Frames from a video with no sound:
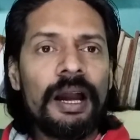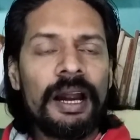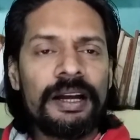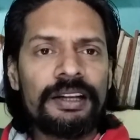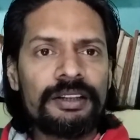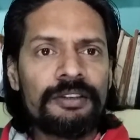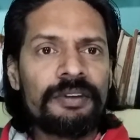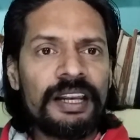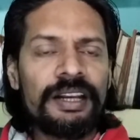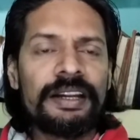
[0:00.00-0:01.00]
and in the
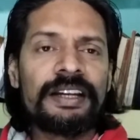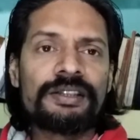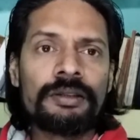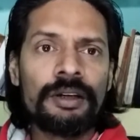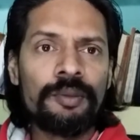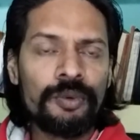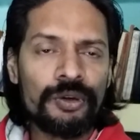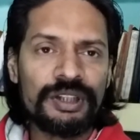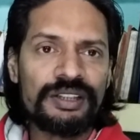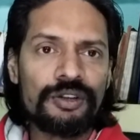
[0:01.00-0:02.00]
very next the
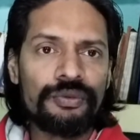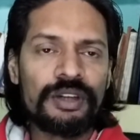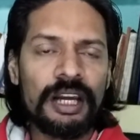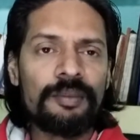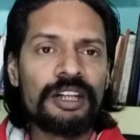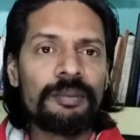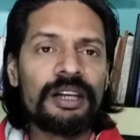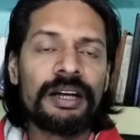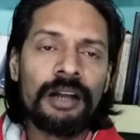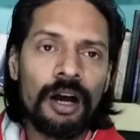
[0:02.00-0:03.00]
importance of timetable
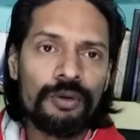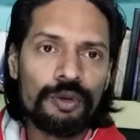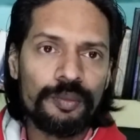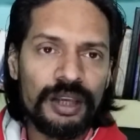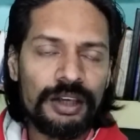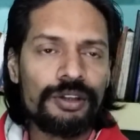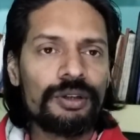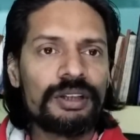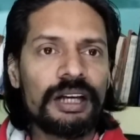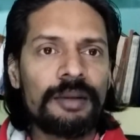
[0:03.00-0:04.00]
and how to make
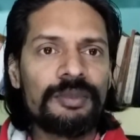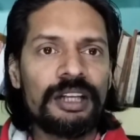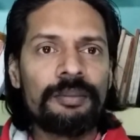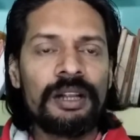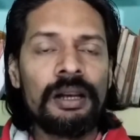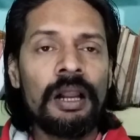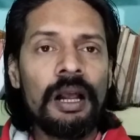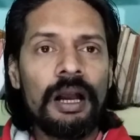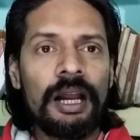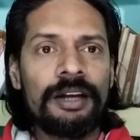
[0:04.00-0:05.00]
your timetable.
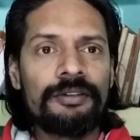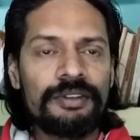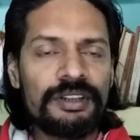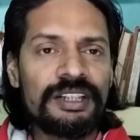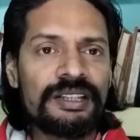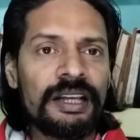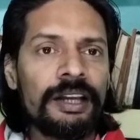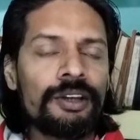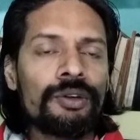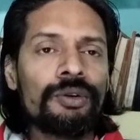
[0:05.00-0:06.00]
And with this,
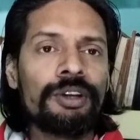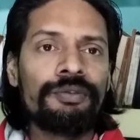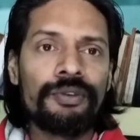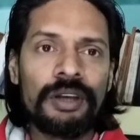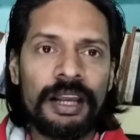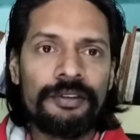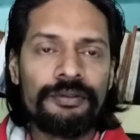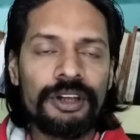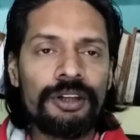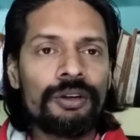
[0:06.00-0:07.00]
thank you. If you like
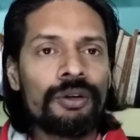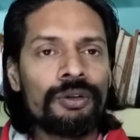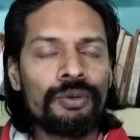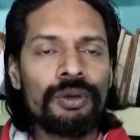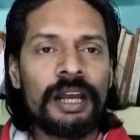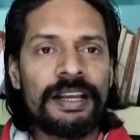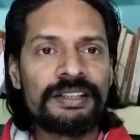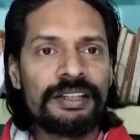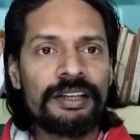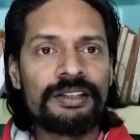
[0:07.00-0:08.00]
video, do like,
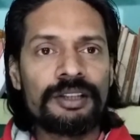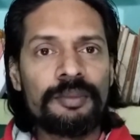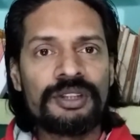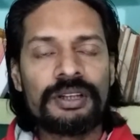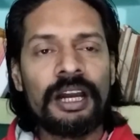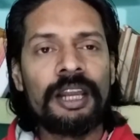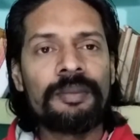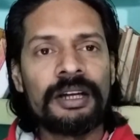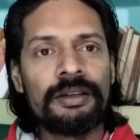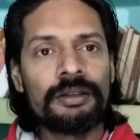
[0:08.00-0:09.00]
share, subscribe,
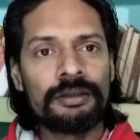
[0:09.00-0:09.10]
and